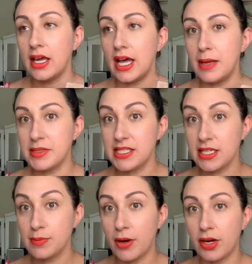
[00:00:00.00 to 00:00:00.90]
6
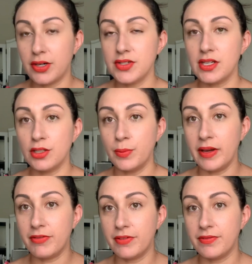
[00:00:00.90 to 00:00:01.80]
bars. You'll pay
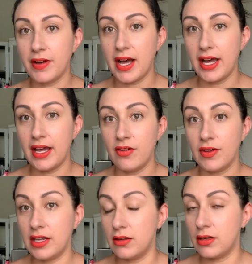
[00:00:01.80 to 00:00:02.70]
for 5
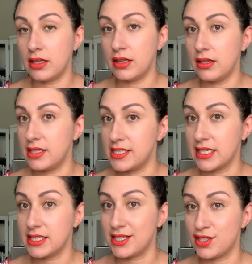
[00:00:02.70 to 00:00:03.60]
and the
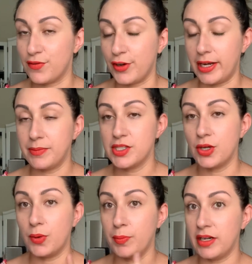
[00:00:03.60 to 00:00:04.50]
6th is free.
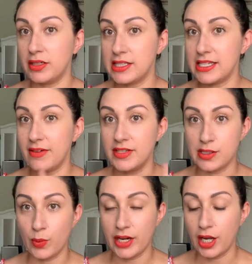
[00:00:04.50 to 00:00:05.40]
So bundle and save is the
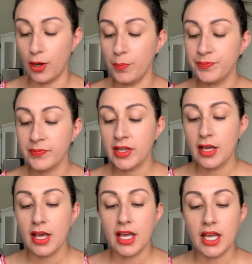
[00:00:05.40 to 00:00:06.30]
way to go.
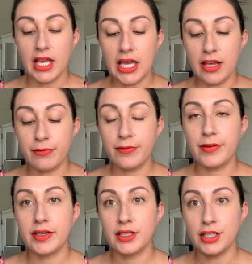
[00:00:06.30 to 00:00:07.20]
If
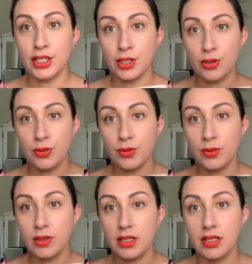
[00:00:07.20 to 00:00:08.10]

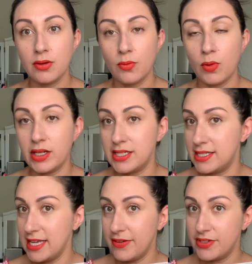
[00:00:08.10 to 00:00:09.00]
you want to
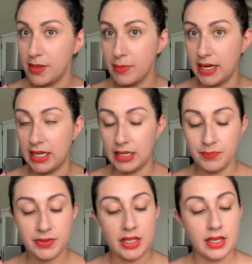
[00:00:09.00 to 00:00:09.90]
save some money,
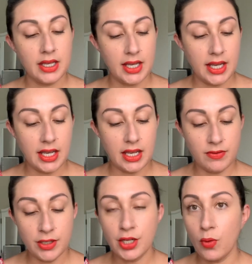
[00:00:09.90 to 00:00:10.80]
if
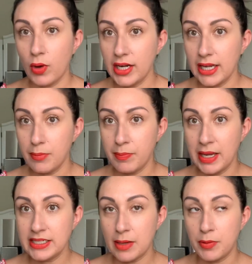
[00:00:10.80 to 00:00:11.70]
you don't want to get baked
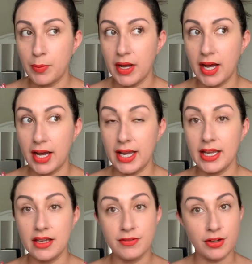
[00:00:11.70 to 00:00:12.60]
apple pie,
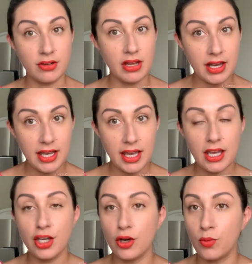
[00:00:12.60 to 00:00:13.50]
if you're lucky,
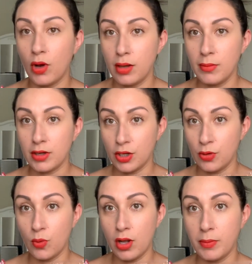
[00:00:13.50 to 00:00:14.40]
go to
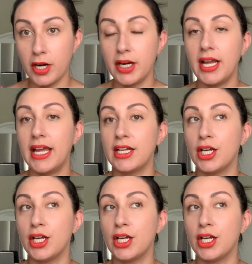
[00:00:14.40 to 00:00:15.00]
Walmart and